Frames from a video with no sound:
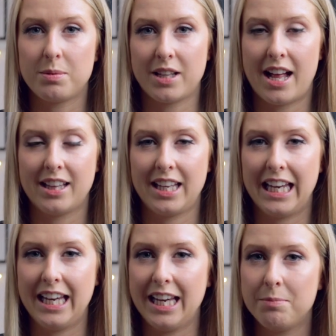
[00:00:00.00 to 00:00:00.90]
-L -L
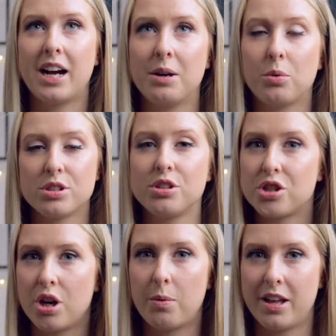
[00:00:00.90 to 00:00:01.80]
-E. I wasn't
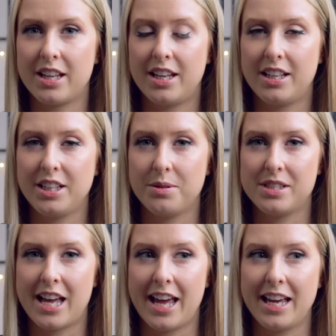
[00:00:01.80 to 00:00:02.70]
sure whether you
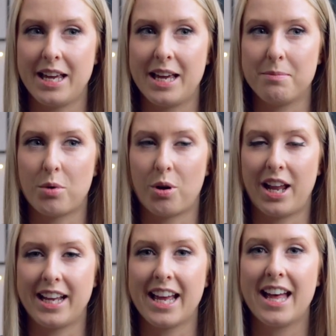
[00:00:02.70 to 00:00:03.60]
say it more
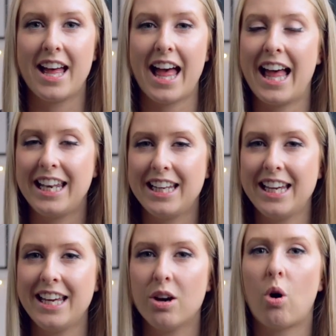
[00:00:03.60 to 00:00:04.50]
like
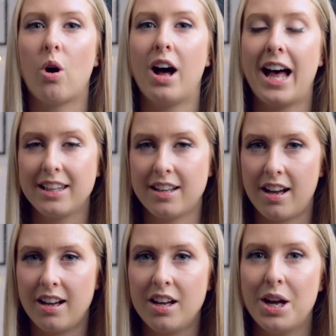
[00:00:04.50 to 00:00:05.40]
Heli or Hella,